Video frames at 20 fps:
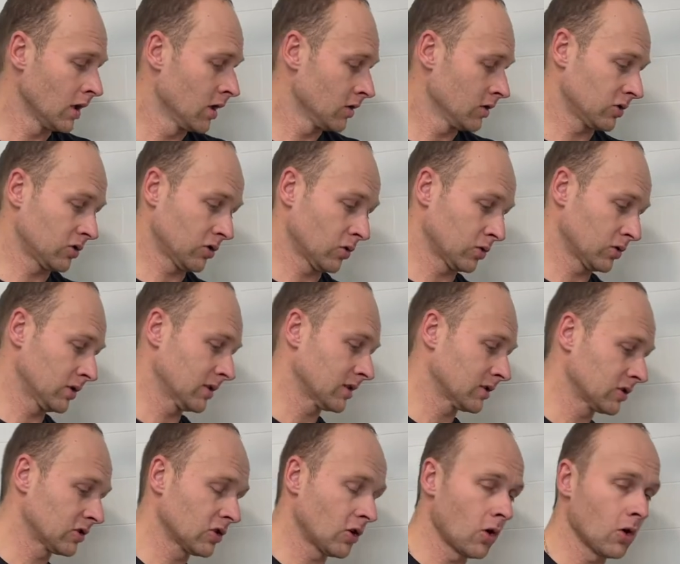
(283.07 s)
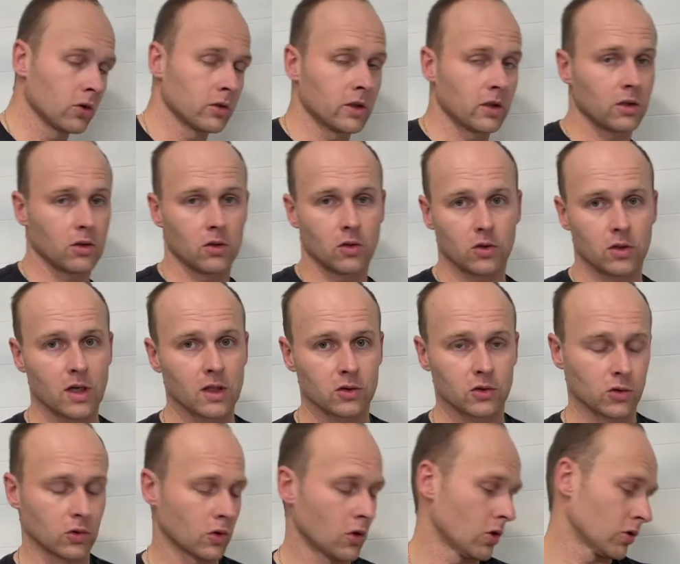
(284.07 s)
So it's not scalding or not
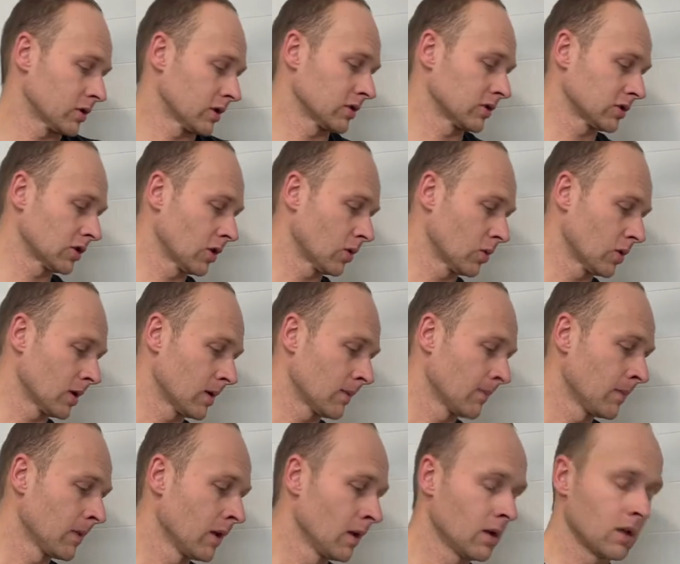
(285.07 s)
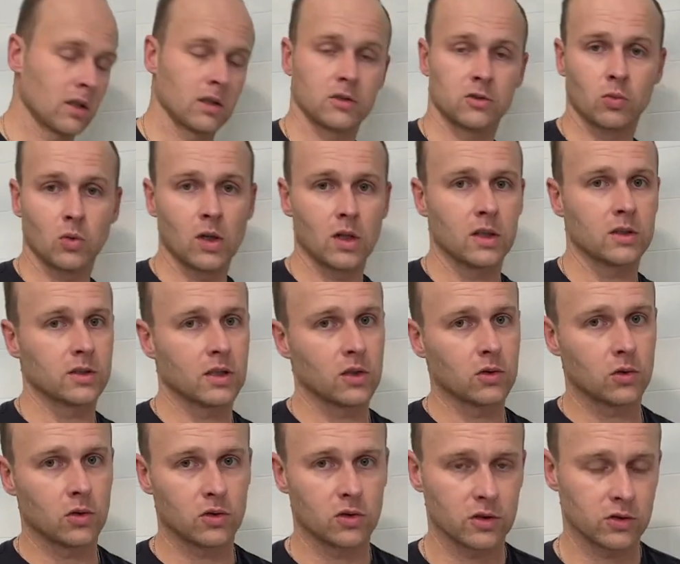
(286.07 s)
too cold and so on. As well as how
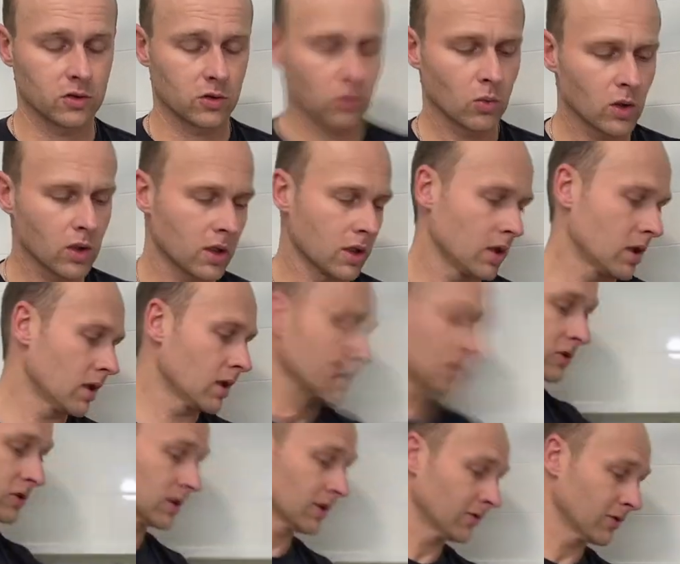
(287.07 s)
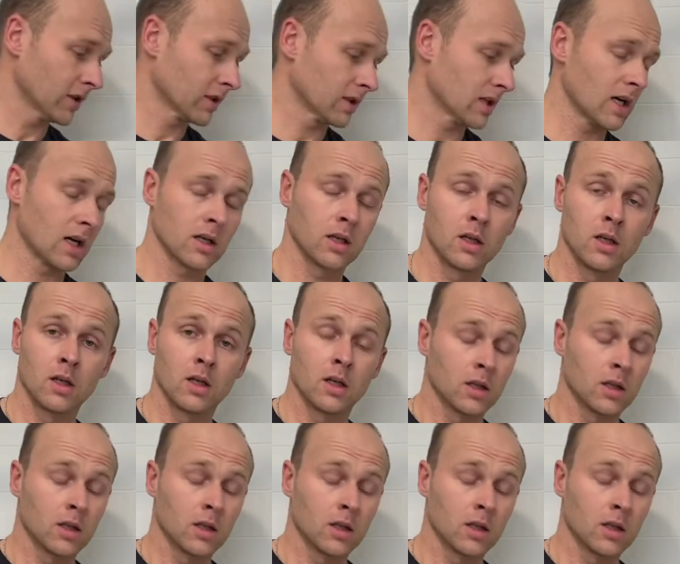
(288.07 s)
to adjust your water heater and stuff like that.